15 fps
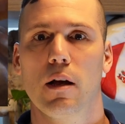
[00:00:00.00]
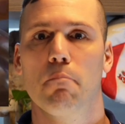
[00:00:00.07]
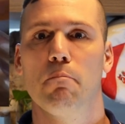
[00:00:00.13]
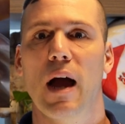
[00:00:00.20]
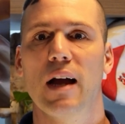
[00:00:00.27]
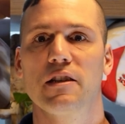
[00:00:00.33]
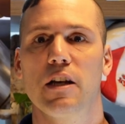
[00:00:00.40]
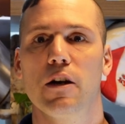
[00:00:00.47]

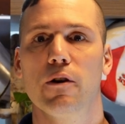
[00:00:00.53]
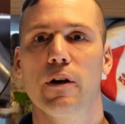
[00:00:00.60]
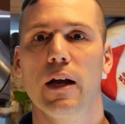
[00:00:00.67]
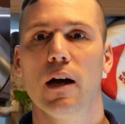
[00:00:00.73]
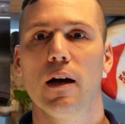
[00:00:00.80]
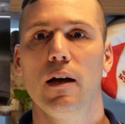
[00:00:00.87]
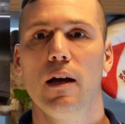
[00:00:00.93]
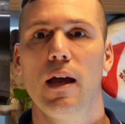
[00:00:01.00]

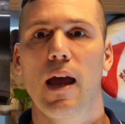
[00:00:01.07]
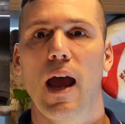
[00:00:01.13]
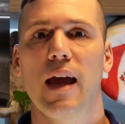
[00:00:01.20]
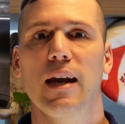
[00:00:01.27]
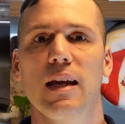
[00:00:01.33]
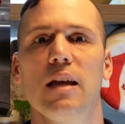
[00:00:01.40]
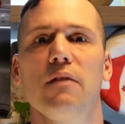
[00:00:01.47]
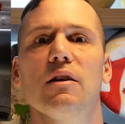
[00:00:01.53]
bacteria,
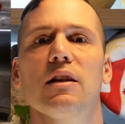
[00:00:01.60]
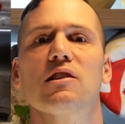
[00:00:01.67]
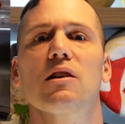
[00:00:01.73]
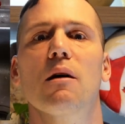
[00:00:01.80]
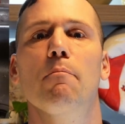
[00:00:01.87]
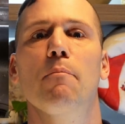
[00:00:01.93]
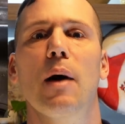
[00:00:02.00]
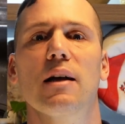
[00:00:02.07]
and even
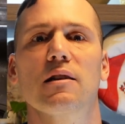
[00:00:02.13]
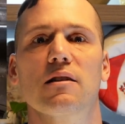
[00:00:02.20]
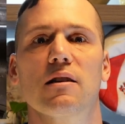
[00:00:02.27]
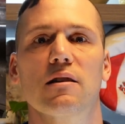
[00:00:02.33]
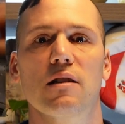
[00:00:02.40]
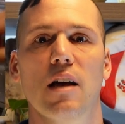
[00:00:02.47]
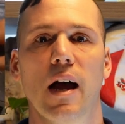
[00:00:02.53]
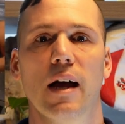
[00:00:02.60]
some
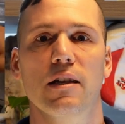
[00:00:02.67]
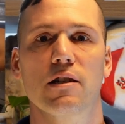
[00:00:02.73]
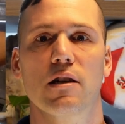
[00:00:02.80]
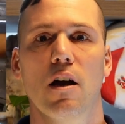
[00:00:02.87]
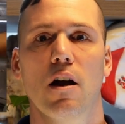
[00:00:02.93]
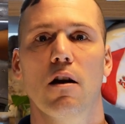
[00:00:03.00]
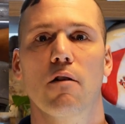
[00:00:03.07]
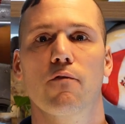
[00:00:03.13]
pesticides
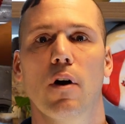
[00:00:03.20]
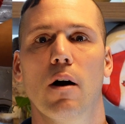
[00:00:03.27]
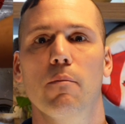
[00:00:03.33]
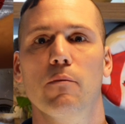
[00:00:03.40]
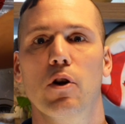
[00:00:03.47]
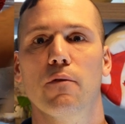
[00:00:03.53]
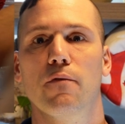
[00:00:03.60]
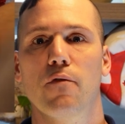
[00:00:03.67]

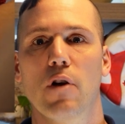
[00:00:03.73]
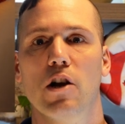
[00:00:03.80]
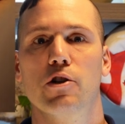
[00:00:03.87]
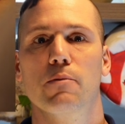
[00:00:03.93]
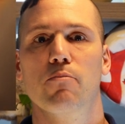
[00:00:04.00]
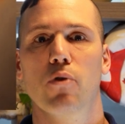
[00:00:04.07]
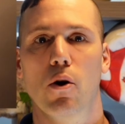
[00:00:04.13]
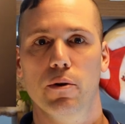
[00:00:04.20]
from your
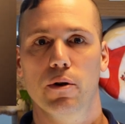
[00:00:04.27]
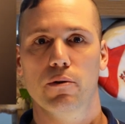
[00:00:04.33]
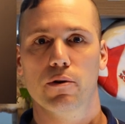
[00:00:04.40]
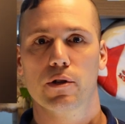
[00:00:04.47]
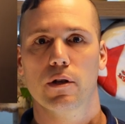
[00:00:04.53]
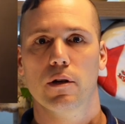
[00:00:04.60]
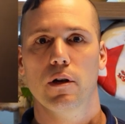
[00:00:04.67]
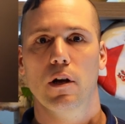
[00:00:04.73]
fresh
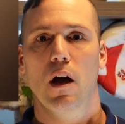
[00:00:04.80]
produce.